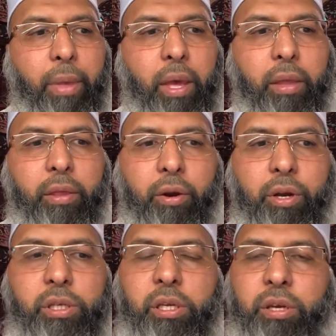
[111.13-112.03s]
There
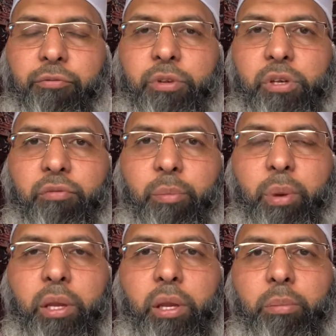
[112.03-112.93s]
is a difference of
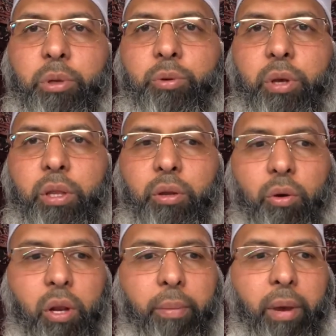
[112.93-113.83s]
opinion between the
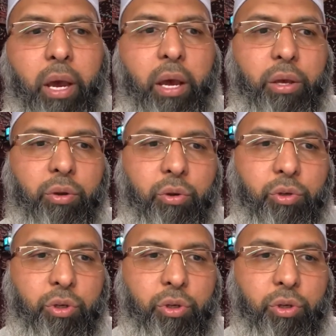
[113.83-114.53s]
ulama, you know,